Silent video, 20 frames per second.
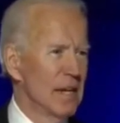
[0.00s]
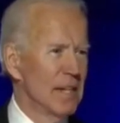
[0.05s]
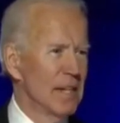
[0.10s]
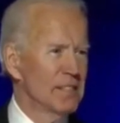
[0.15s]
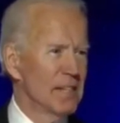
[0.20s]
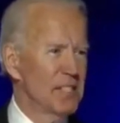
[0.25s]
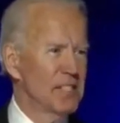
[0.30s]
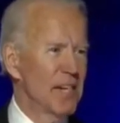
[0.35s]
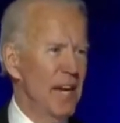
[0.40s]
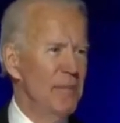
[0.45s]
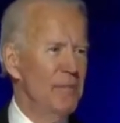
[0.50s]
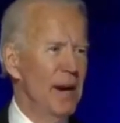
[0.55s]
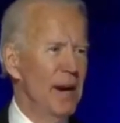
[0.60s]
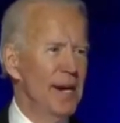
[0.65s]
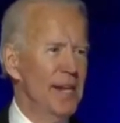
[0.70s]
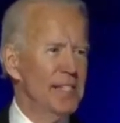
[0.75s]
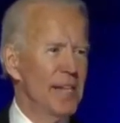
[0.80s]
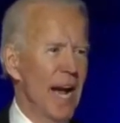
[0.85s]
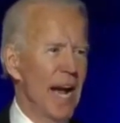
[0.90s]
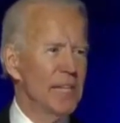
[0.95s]
as I said
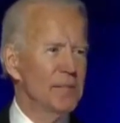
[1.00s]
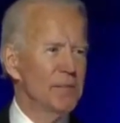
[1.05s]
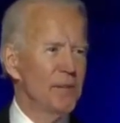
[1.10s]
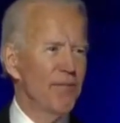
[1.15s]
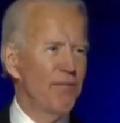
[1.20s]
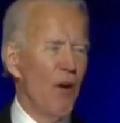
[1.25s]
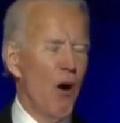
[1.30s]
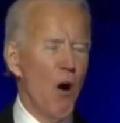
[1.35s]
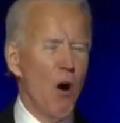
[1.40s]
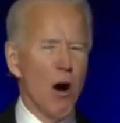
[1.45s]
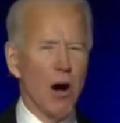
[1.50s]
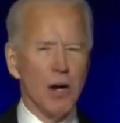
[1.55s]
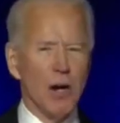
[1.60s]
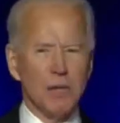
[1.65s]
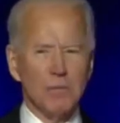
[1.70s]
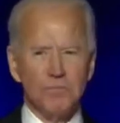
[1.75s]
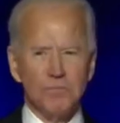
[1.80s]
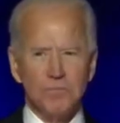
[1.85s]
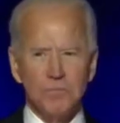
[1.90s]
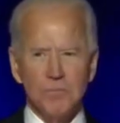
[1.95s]
many times
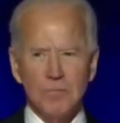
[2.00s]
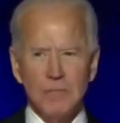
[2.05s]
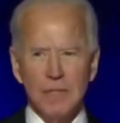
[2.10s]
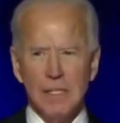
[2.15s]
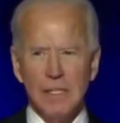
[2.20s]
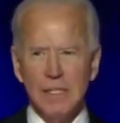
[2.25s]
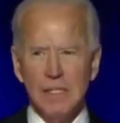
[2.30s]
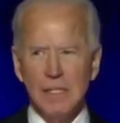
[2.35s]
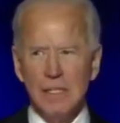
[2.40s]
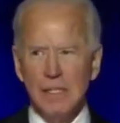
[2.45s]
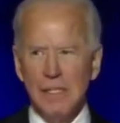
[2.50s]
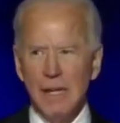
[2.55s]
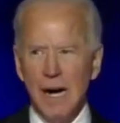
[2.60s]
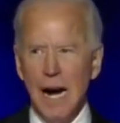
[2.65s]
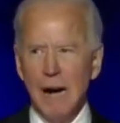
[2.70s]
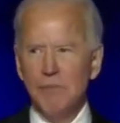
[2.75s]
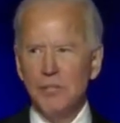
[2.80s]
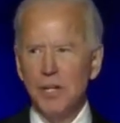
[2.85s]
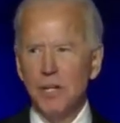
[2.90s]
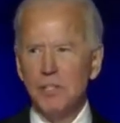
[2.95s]
before,
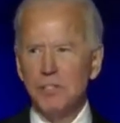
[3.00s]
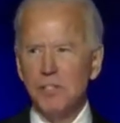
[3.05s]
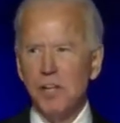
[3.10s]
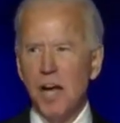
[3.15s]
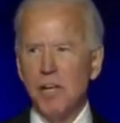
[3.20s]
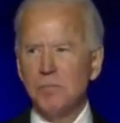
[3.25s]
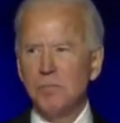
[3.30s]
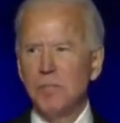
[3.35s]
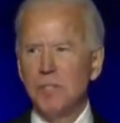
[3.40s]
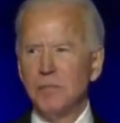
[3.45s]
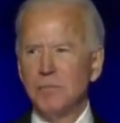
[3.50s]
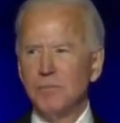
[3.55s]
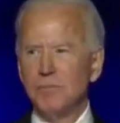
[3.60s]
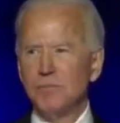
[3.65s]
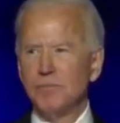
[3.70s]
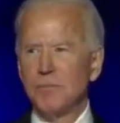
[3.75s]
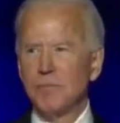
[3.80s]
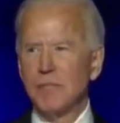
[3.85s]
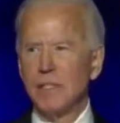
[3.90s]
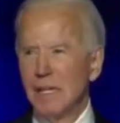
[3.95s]
I'm Jill's husband,
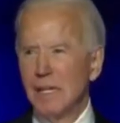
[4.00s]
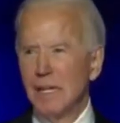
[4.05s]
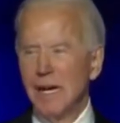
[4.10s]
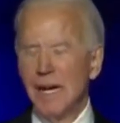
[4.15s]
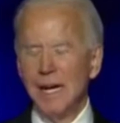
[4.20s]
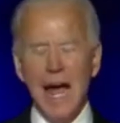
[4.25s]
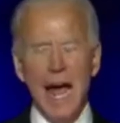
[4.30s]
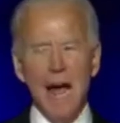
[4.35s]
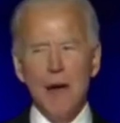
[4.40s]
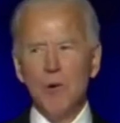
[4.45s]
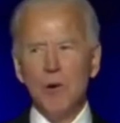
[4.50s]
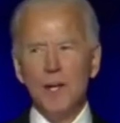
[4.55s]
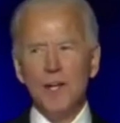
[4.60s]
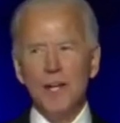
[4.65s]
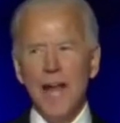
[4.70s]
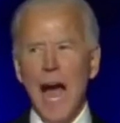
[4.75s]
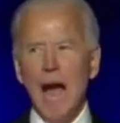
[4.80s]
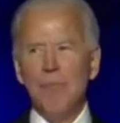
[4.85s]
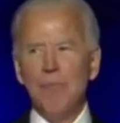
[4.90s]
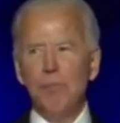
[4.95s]
and I
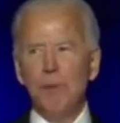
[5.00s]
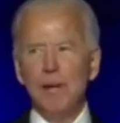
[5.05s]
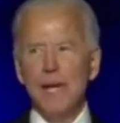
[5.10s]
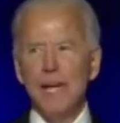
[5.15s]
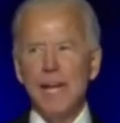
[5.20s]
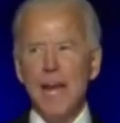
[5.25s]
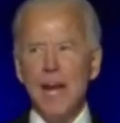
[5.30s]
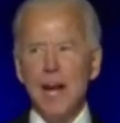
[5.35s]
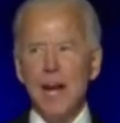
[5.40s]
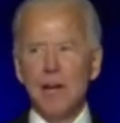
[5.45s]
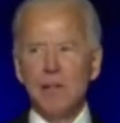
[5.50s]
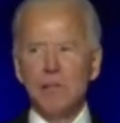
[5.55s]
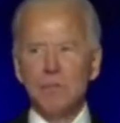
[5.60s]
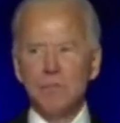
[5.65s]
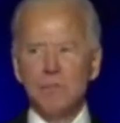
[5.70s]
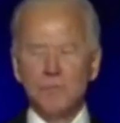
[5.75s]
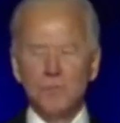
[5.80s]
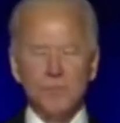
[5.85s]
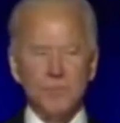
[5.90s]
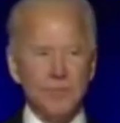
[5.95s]
would not be here
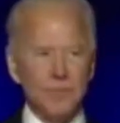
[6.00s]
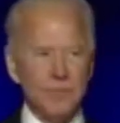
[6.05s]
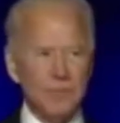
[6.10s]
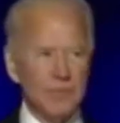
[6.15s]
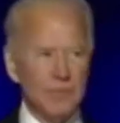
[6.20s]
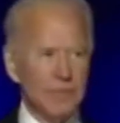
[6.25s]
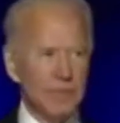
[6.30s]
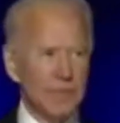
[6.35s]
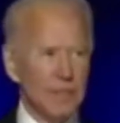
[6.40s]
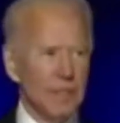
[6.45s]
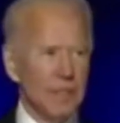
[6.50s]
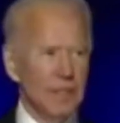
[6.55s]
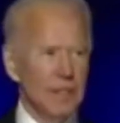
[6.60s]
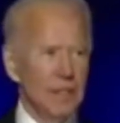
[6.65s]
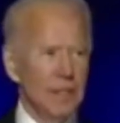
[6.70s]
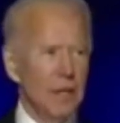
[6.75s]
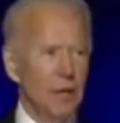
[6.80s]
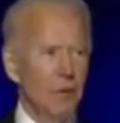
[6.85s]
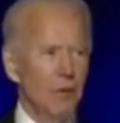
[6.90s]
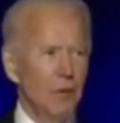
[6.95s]

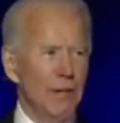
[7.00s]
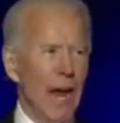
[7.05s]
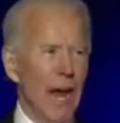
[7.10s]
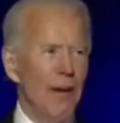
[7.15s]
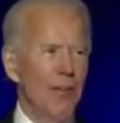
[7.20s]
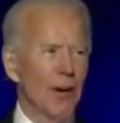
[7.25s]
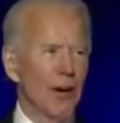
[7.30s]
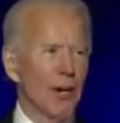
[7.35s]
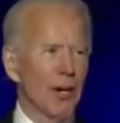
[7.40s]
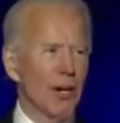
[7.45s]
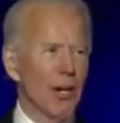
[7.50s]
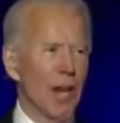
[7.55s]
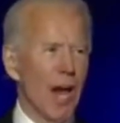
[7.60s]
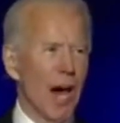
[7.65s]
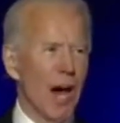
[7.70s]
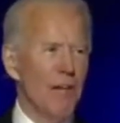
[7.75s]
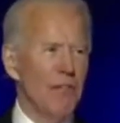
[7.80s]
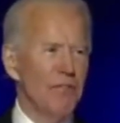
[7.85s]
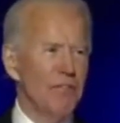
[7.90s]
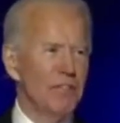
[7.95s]
without her
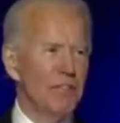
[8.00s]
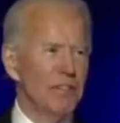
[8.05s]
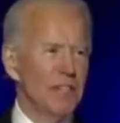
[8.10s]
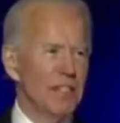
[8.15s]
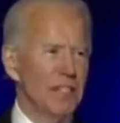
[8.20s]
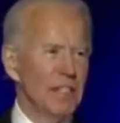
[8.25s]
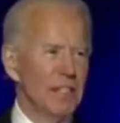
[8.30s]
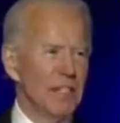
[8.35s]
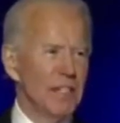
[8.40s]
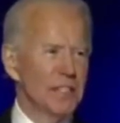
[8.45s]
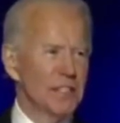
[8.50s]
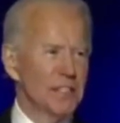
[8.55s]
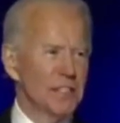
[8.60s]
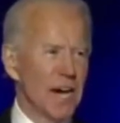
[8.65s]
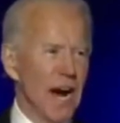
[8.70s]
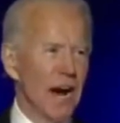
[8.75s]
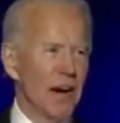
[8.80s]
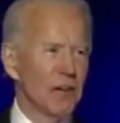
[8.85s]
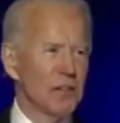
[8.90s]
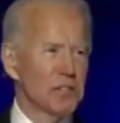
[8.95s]
love and
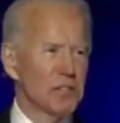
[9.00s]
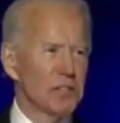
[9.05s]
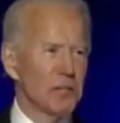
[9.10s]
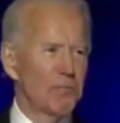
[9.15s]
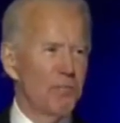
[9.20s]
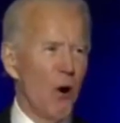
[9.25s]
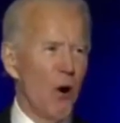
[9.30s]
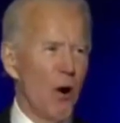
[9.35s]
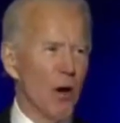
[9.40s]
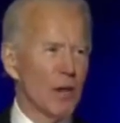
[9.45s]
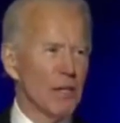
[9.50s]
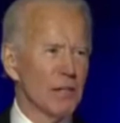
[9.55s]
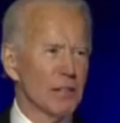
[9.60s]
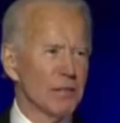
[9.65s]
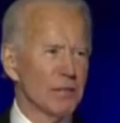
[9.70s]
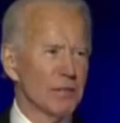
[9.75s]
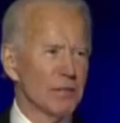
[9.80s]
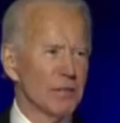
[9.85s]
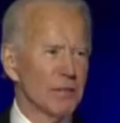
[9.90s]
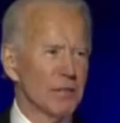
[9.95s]
tireless support
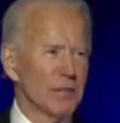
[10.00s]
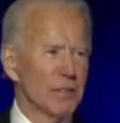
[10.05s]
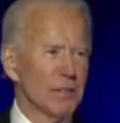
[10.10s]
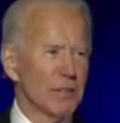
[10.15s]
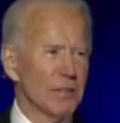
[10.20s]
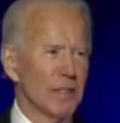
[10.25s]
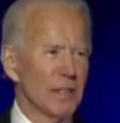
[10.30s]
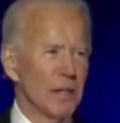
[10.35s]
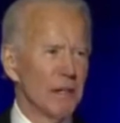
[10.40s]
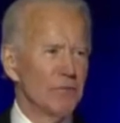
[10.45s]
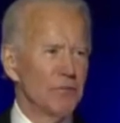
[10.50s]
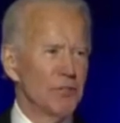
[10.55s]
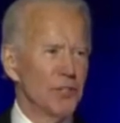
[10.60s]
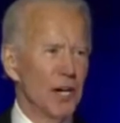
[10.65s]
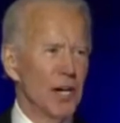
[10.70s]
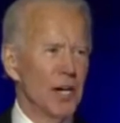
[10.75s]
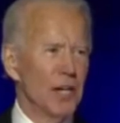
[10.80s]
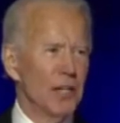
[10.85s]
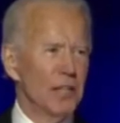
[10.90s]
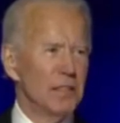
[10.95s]
of
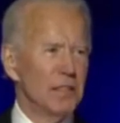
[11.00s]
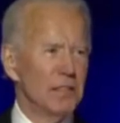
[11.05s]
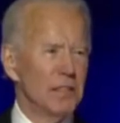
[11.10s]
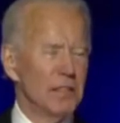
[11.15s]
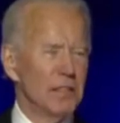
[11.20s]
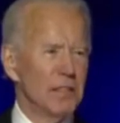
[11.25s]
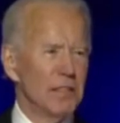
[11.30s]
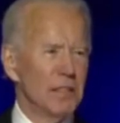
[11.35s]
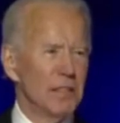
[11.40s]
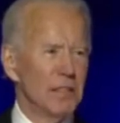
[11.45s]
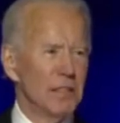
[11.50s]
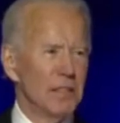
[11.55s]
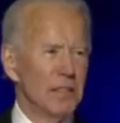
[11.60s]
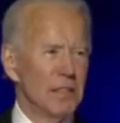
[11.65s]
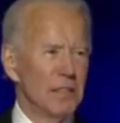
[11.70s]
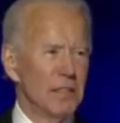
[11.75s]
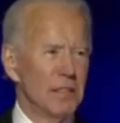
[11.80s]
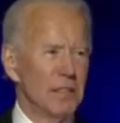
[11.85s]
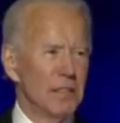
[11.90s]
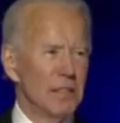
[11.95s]
Jill
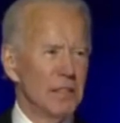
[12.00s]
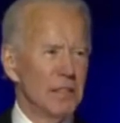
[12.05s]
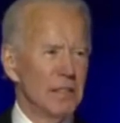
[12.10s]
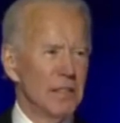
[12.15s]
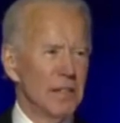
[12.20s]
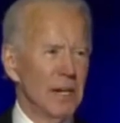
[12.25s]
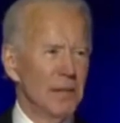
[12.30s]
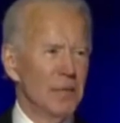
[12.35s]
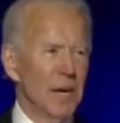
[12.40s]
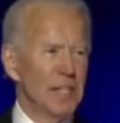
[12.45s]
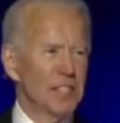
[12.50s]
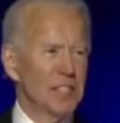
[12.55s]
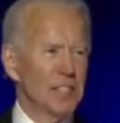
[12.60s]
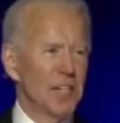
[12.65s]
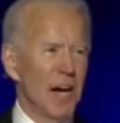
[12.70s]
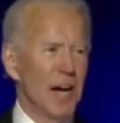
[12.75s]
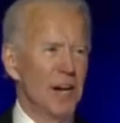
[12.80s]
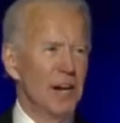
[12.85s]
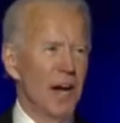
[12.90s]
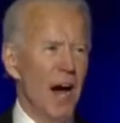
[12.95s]
and my
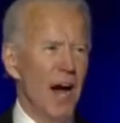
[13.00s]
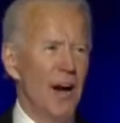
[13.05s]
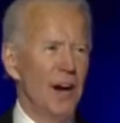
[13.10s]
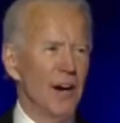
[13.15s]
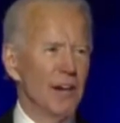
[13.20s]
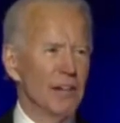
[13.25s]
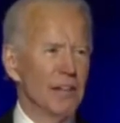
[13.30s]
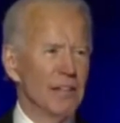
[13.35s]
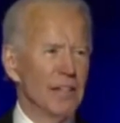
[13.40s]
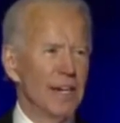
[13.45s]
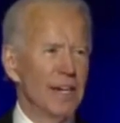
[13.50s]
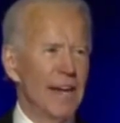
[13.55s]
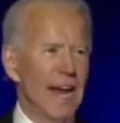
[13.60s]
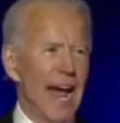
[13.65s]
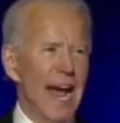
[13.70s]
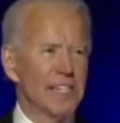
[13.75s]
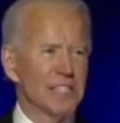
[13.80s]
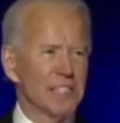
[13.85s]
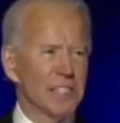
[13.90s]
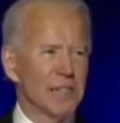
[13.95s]
son Hunter
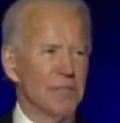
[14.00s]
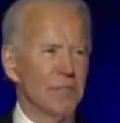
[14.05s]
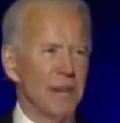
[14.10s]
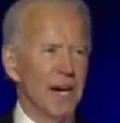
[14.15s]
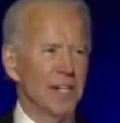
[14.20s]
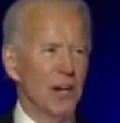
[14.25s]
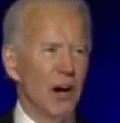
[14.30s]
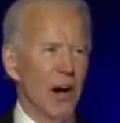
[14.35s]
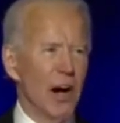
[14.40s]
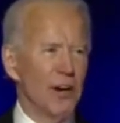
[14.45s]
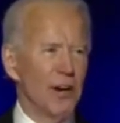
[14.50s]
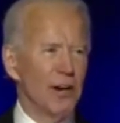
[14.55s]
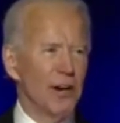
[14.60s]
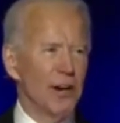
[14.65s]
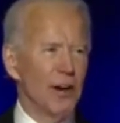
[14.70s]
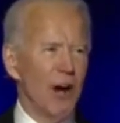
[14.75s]
and Ashley, my daughter,